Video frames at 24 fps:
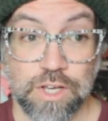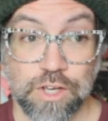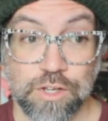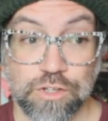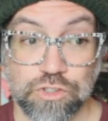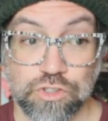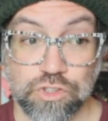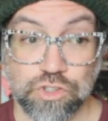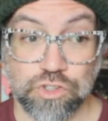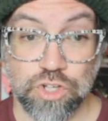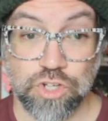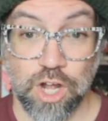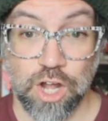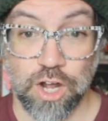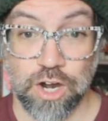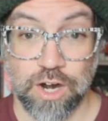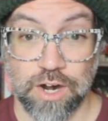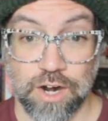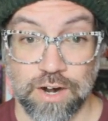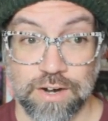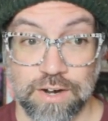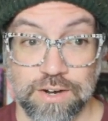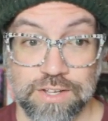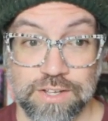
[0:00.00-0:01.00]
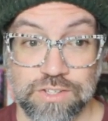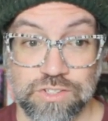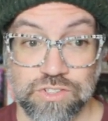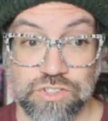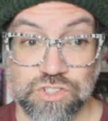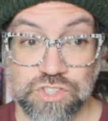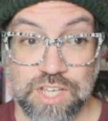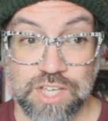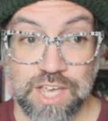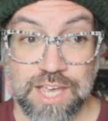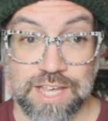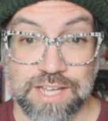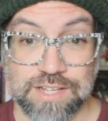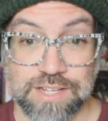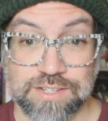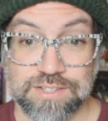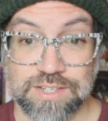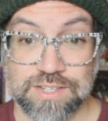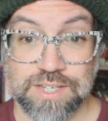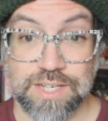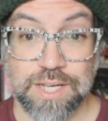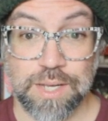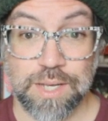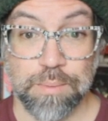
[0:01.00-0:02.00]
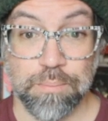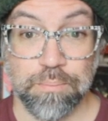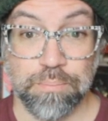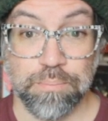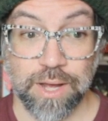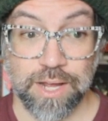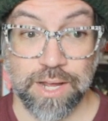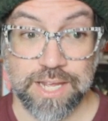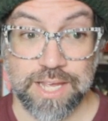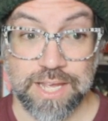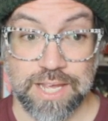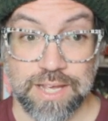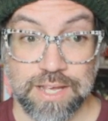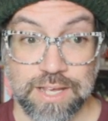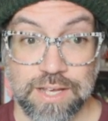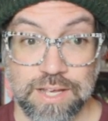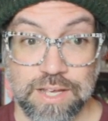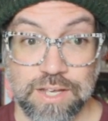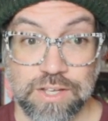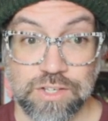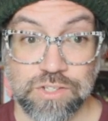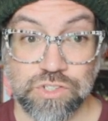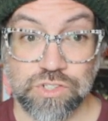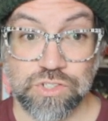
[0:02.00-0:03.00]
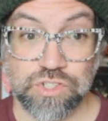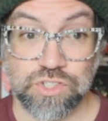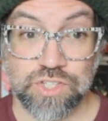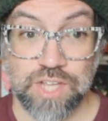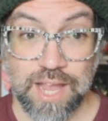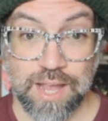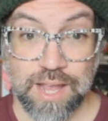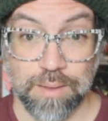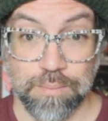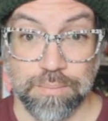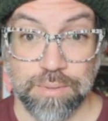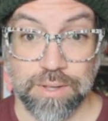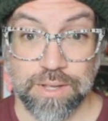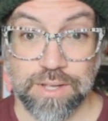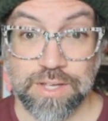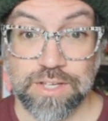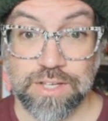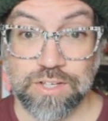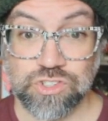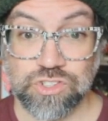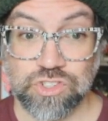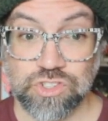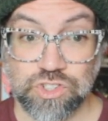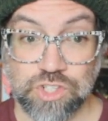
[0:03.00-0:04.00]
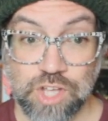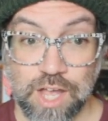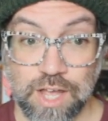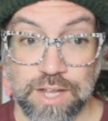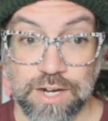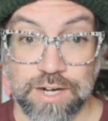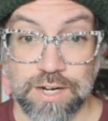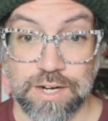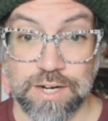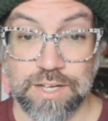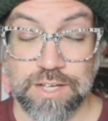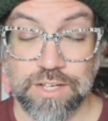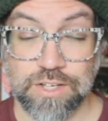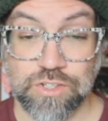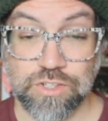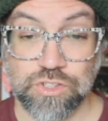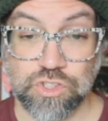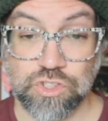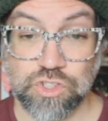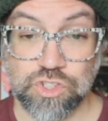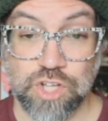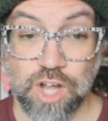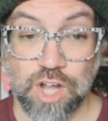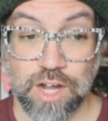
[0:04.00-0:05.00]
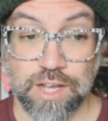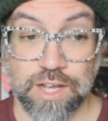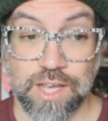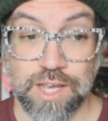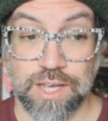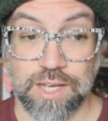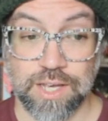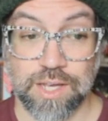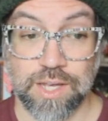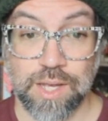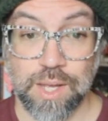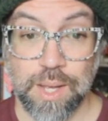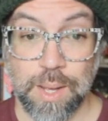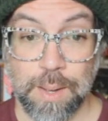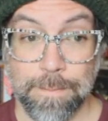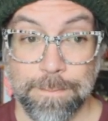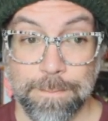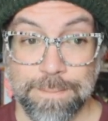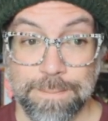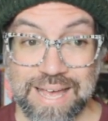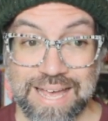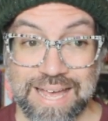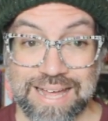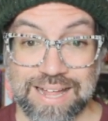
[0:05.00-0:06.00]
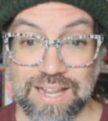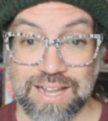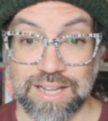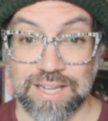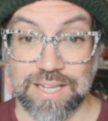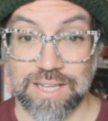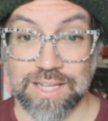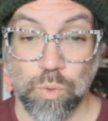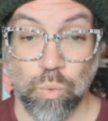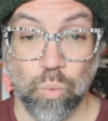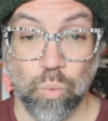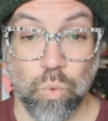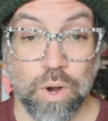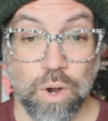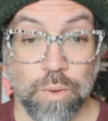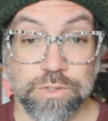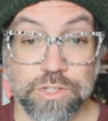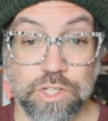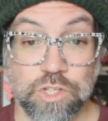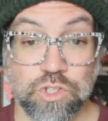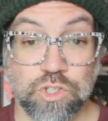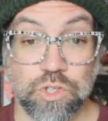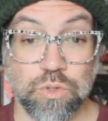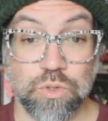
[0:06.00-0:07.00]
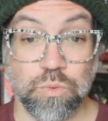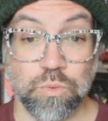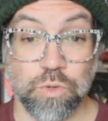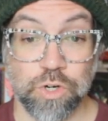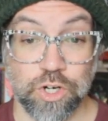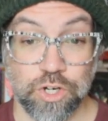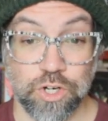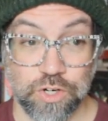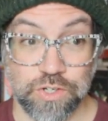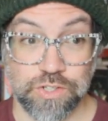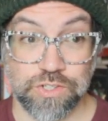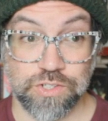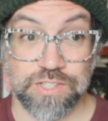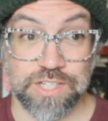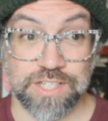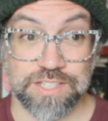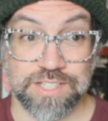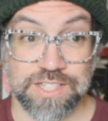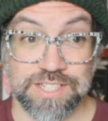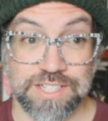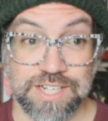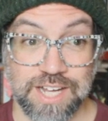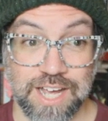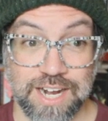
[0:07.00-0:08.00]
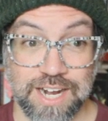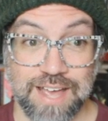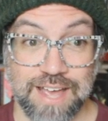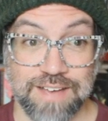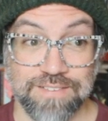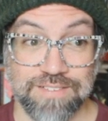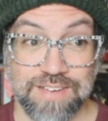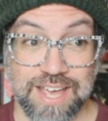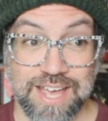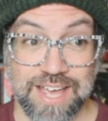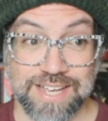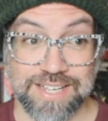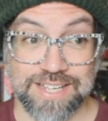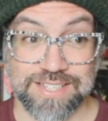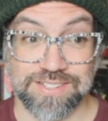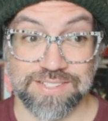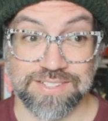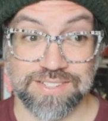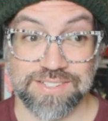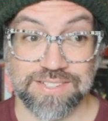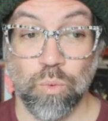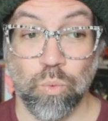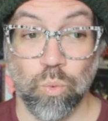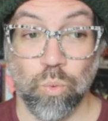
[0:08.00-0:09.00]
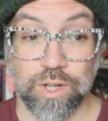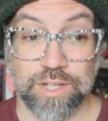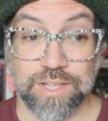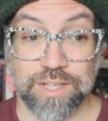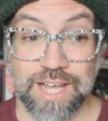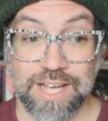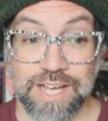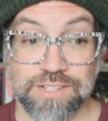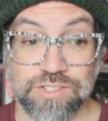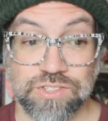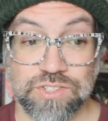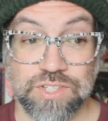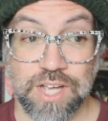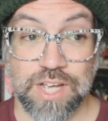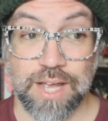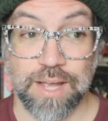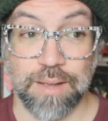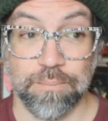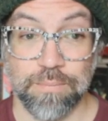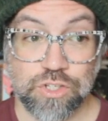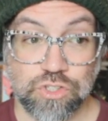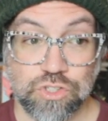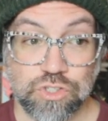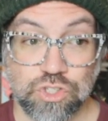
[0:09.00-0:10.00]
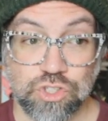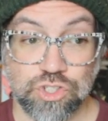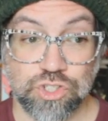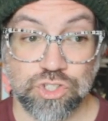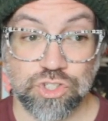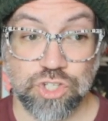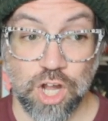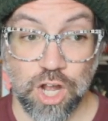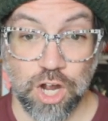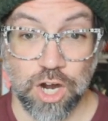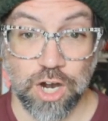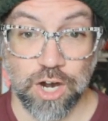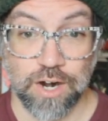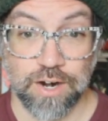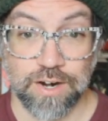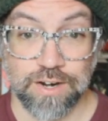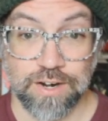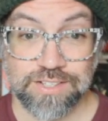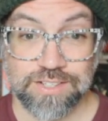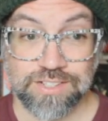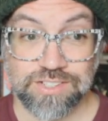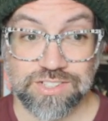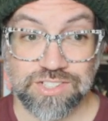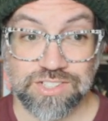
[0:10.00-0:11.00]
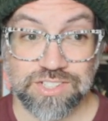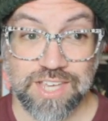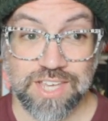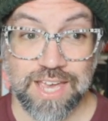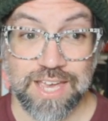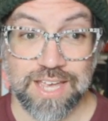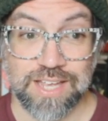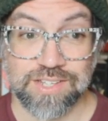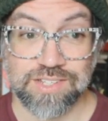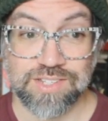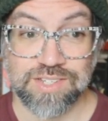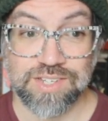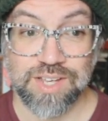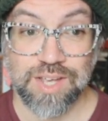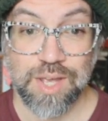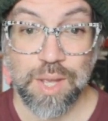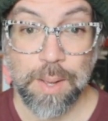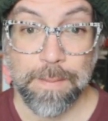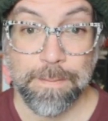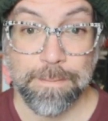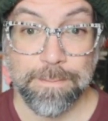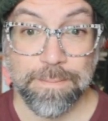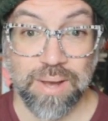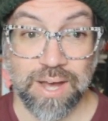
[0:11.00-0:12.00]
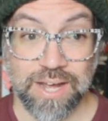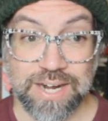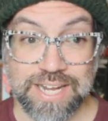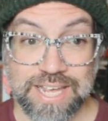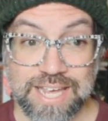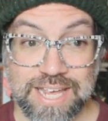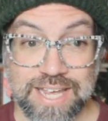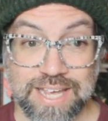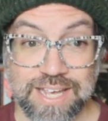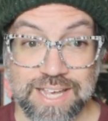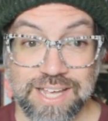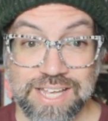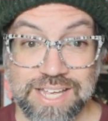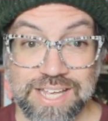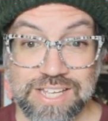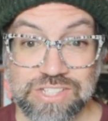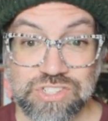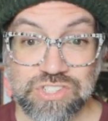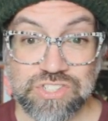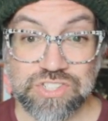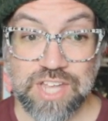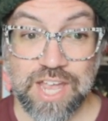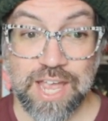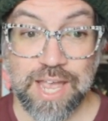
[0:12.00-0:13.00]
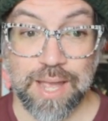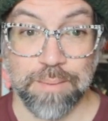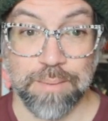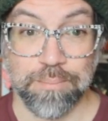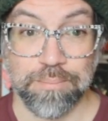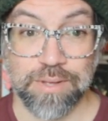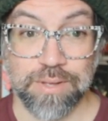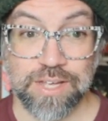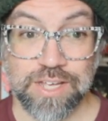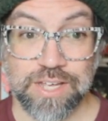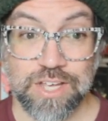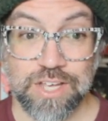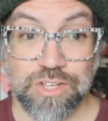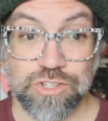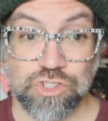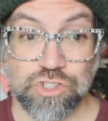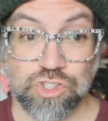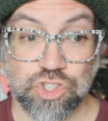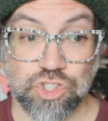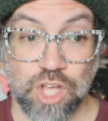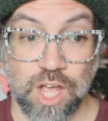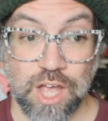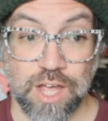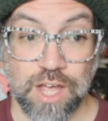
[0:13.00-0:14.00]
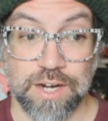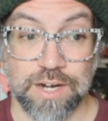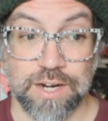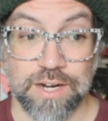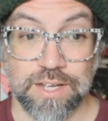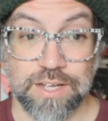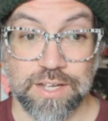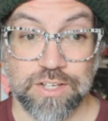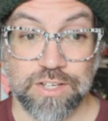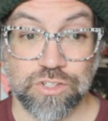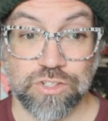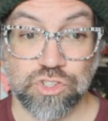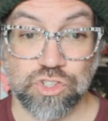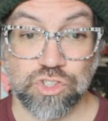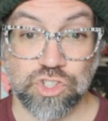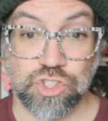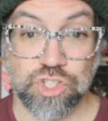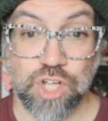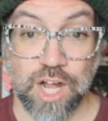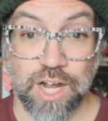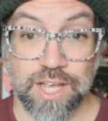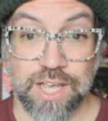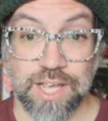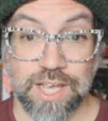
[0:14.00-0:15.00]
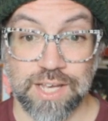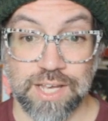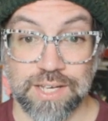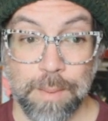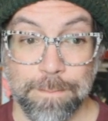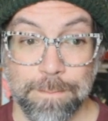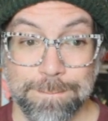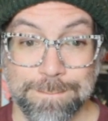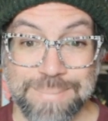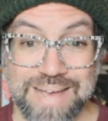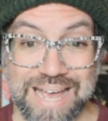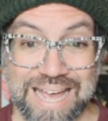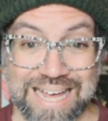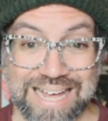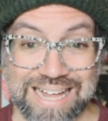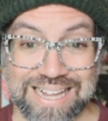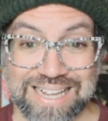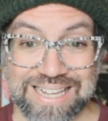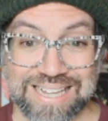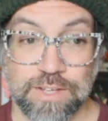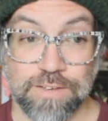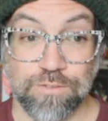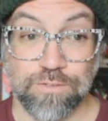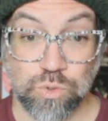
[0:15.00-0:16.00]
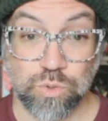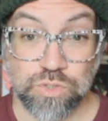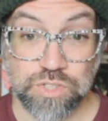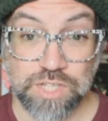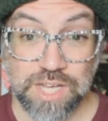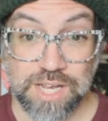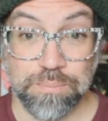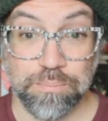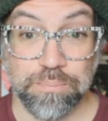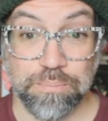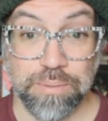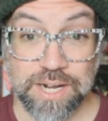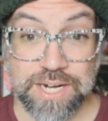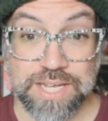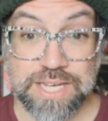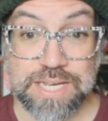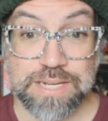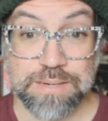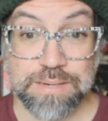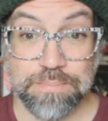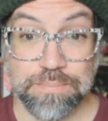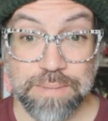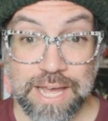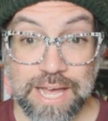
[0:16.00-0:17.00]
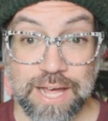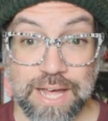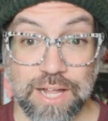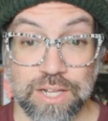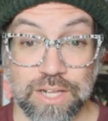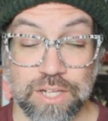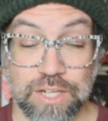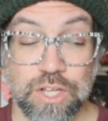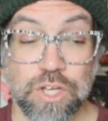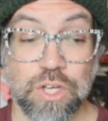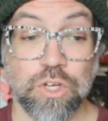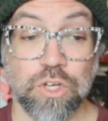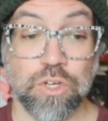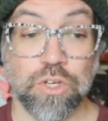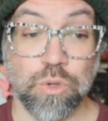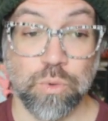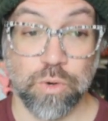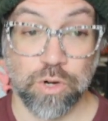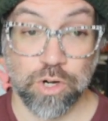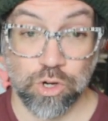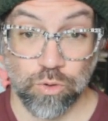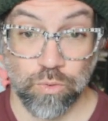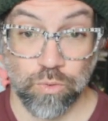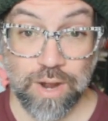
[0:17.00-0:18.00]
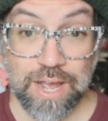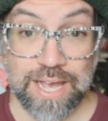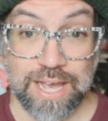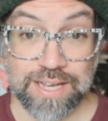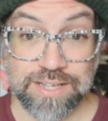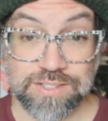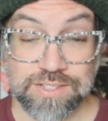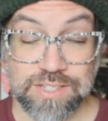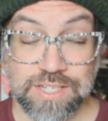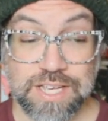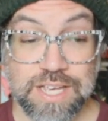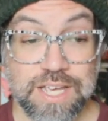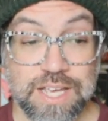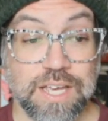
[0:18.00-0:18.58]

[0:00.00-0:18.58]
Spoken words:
Star, skate, bunny, stamp, sun, stocking, bell. What were the 2 words that did not have S? One last time. Star, skate, bunny, stamp, sun, stocking, bell. If you said bunny and bell, you were correct.